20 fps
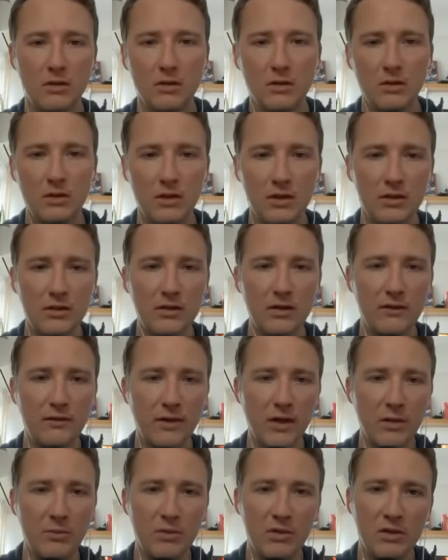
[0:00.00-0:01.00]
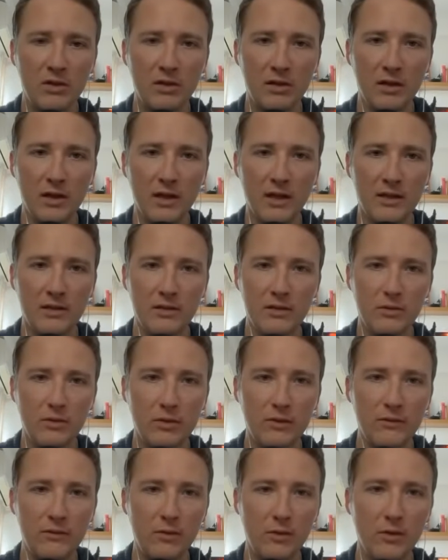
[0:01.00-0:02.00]
Things that have happened in the last
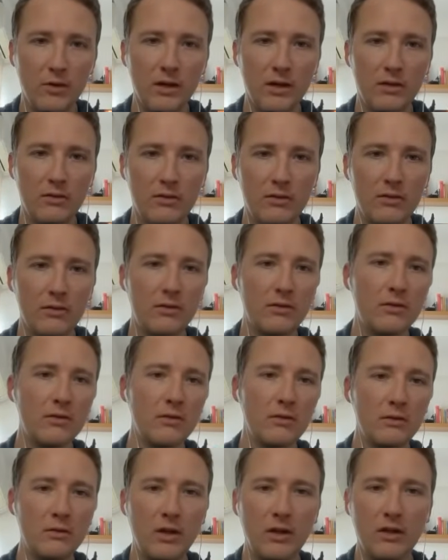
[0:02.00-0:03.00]
24 hours. Craig